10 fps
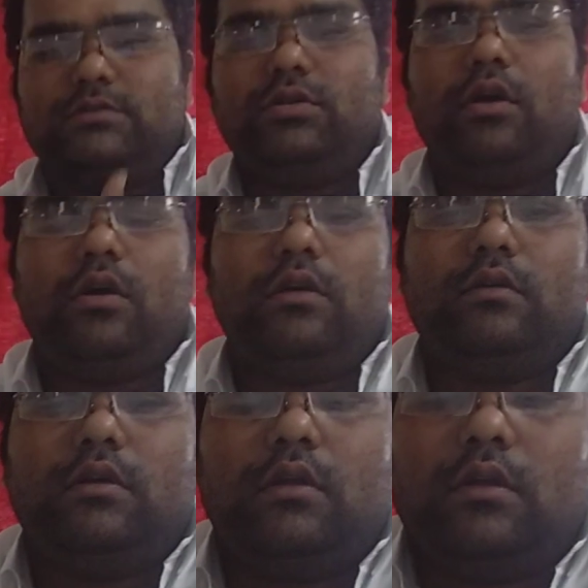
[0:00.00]
so
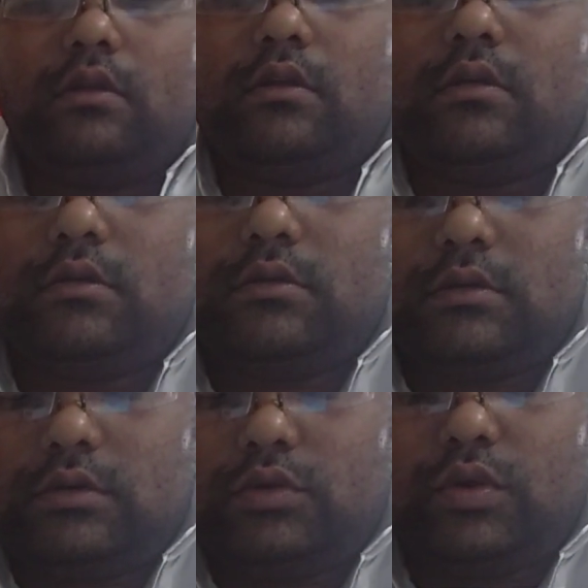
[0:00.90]

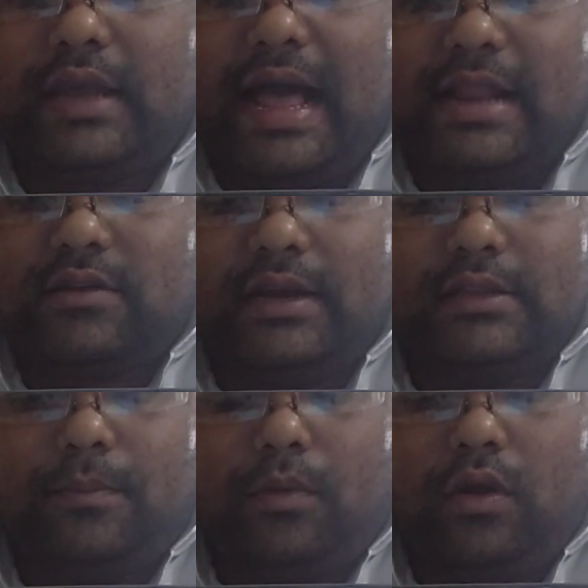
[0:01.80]
to calculate
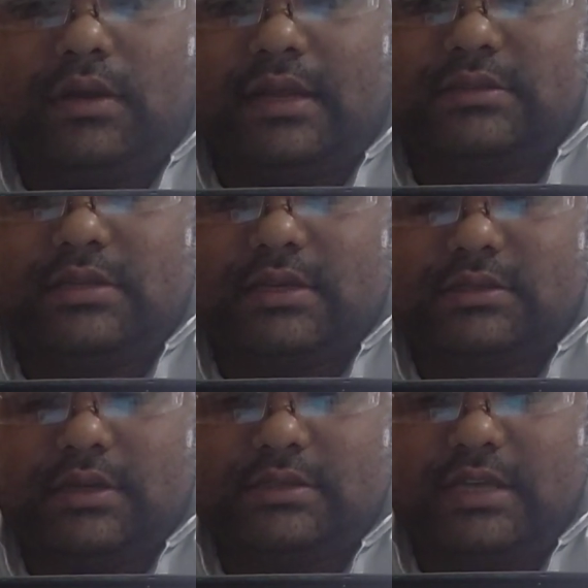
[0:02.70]
the Bolton's
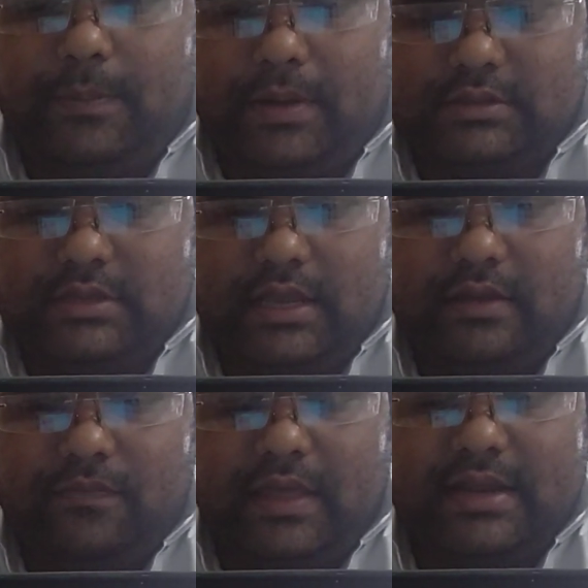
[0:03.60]
discrepancy
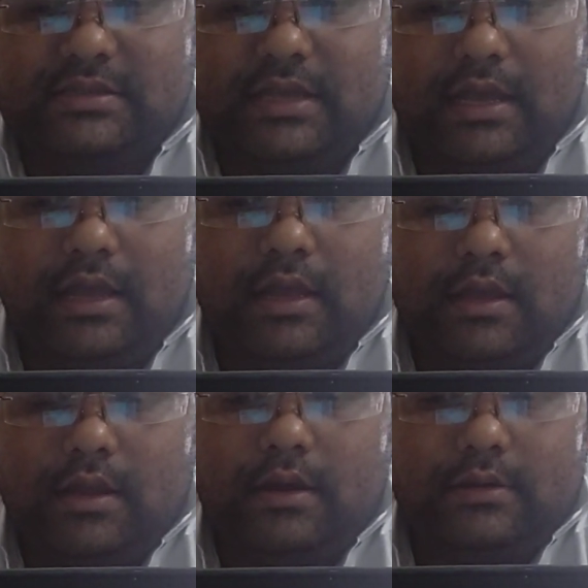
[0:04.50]
there is a
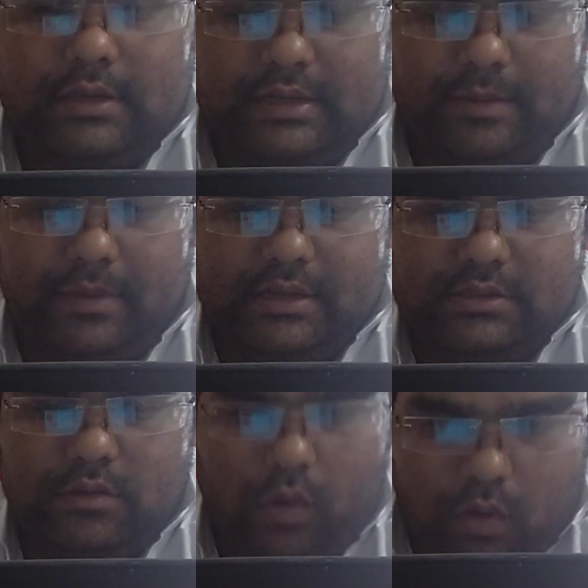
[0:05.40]

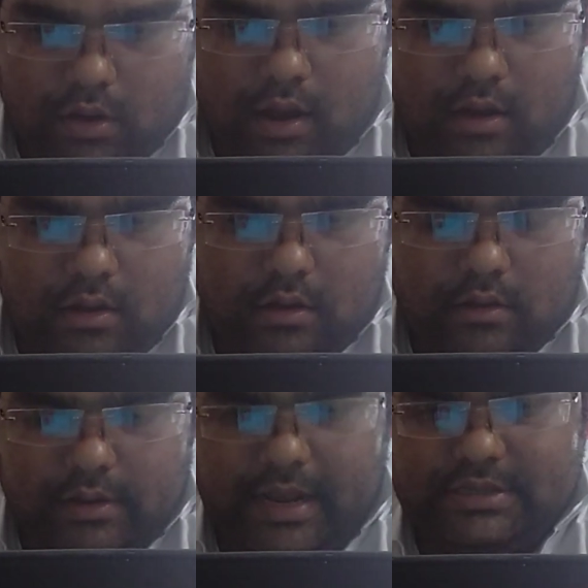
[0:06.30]
determination. Overall
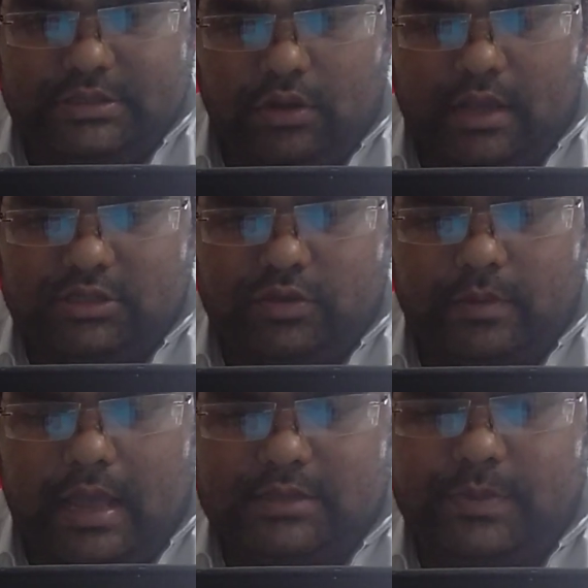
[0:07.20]
ratio
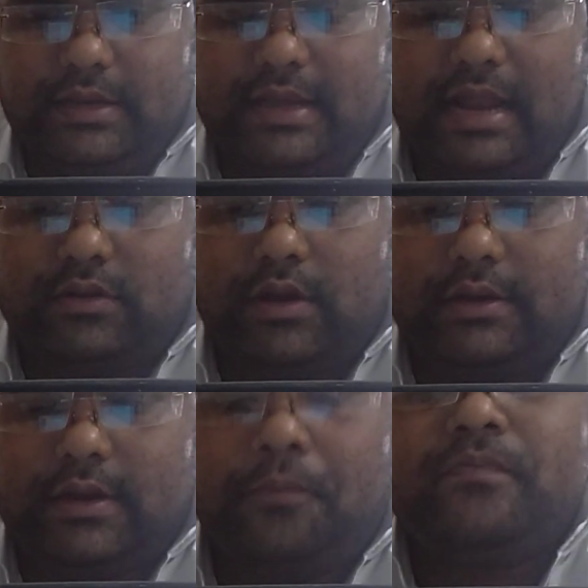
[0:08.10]
has been
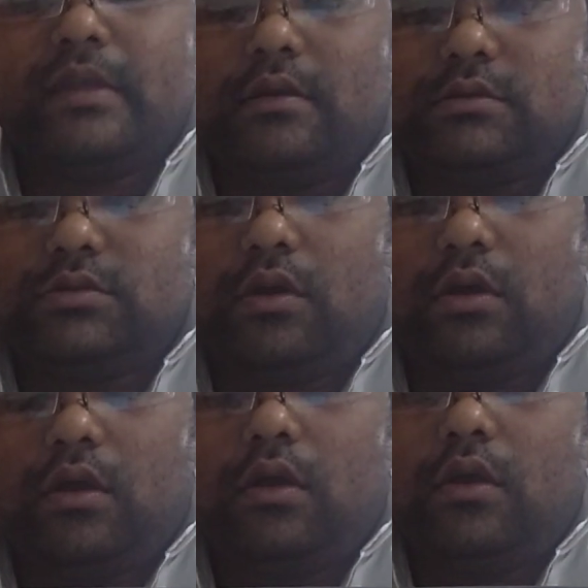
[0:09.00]
calculated.
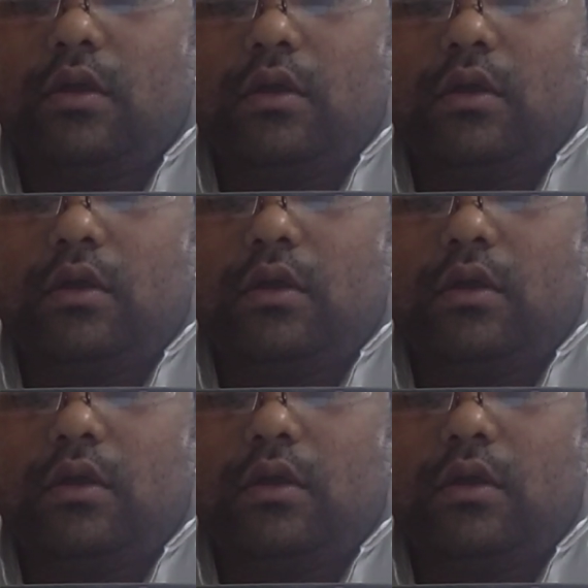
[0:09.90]
So